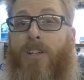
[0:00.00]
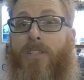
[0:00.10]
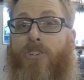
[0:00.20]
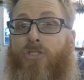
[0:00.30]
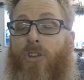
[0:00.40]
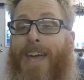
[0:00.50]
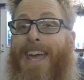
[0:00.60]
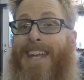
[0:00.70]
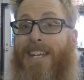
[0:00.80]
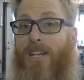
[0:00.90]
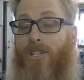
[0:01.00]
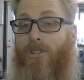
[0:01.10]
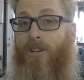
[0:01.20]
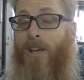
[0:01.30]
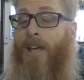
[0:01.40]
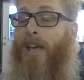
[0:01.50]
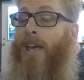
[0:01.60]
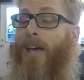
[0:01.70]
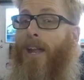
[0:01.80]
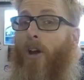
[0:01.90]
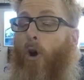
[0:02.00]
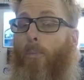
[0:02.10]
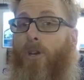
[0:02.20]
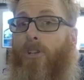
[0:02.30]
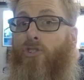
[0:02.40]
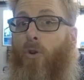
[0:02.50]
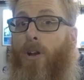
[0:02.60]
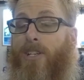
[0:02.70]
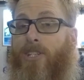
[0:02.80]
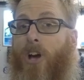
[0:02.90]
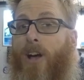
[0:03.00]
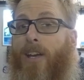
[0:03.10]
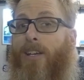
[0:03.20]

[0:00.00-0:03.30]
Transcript: Central, 8 Eastern, and I hope you can join us talking